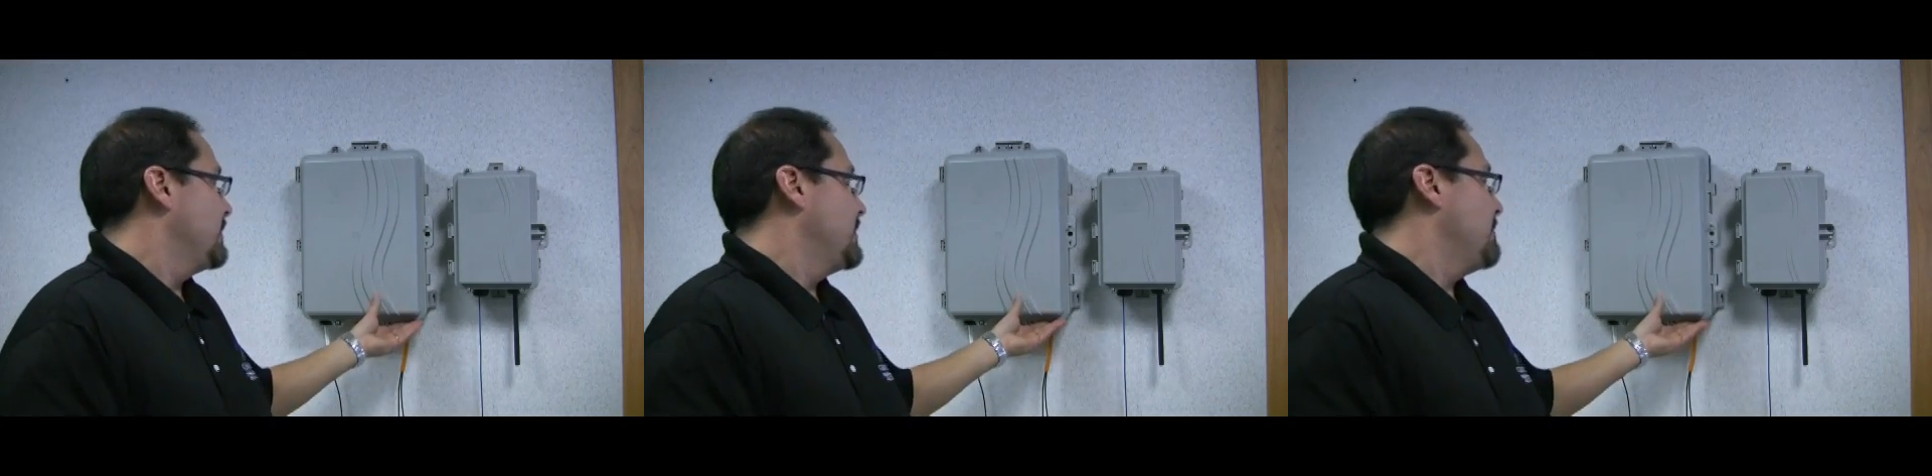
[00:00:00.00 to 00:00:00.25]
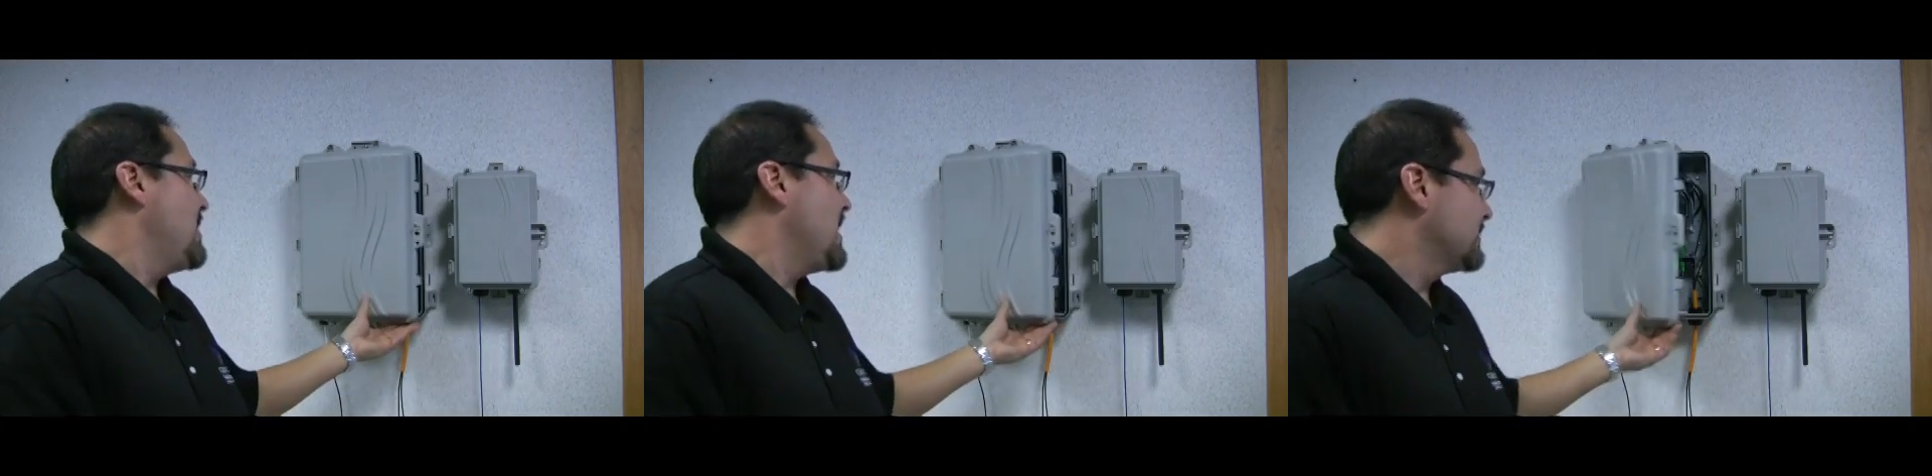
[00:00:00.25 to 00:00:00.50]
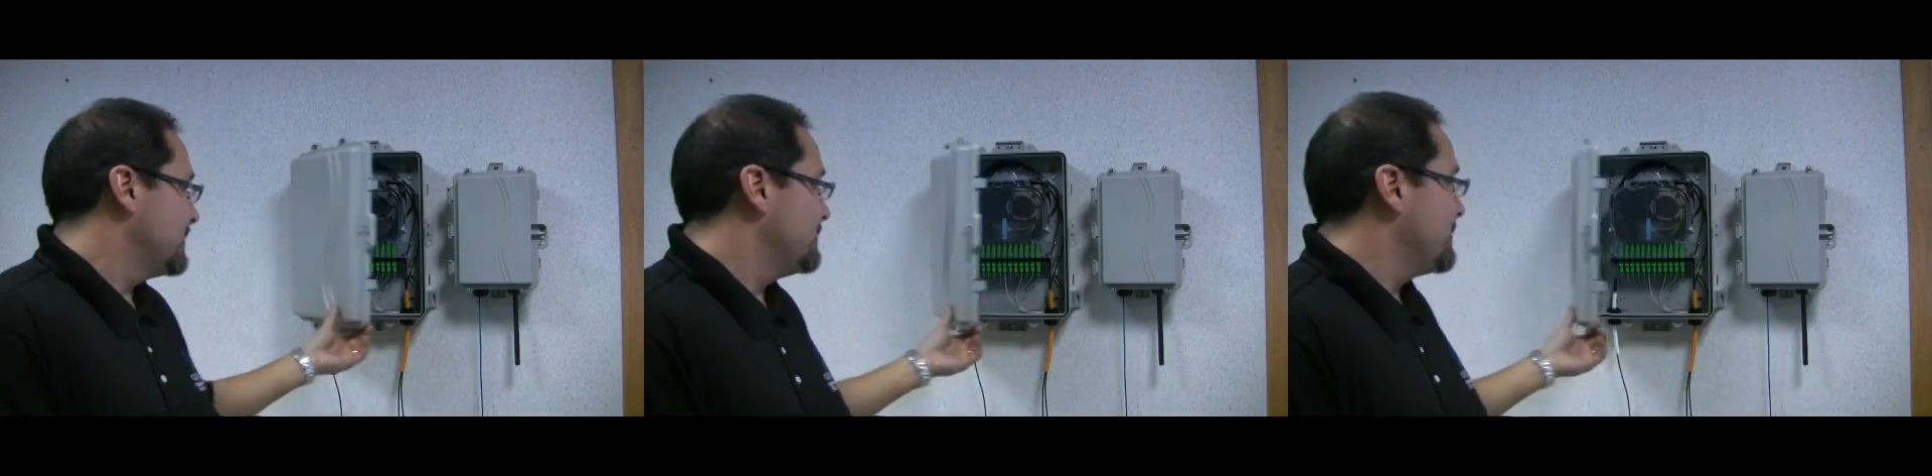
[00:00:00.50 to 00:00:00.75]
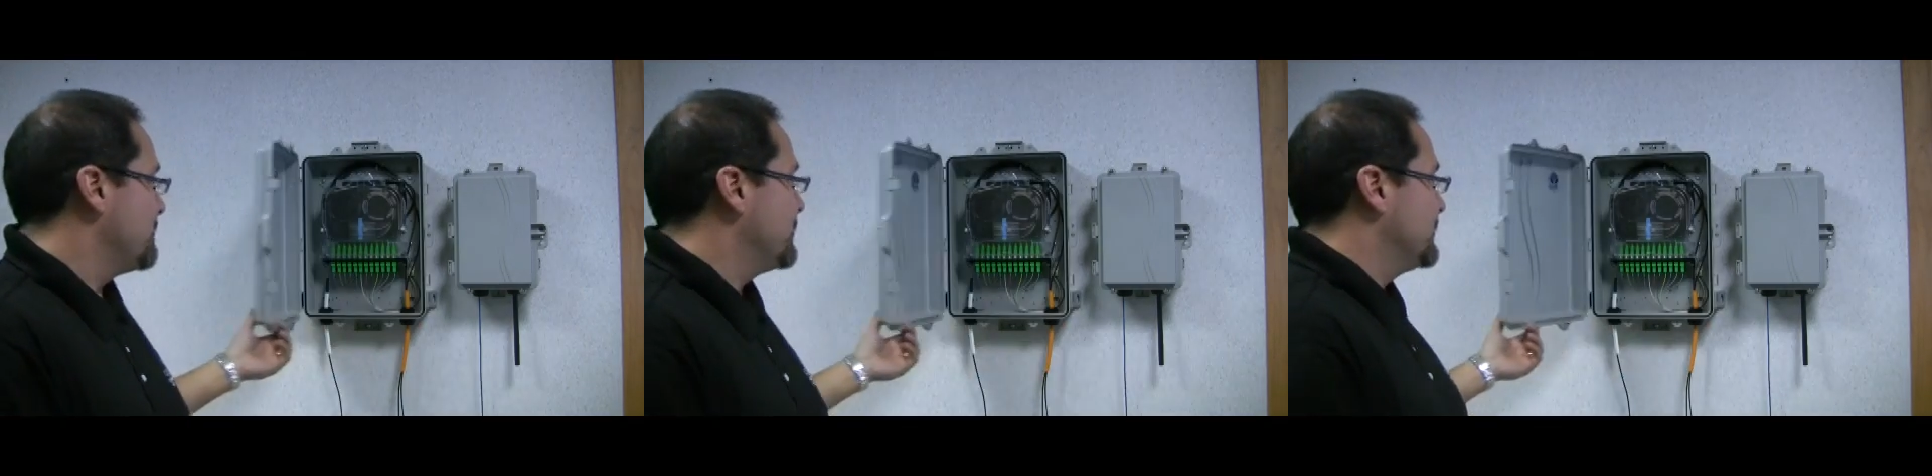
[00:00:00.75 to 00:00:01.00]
The box is in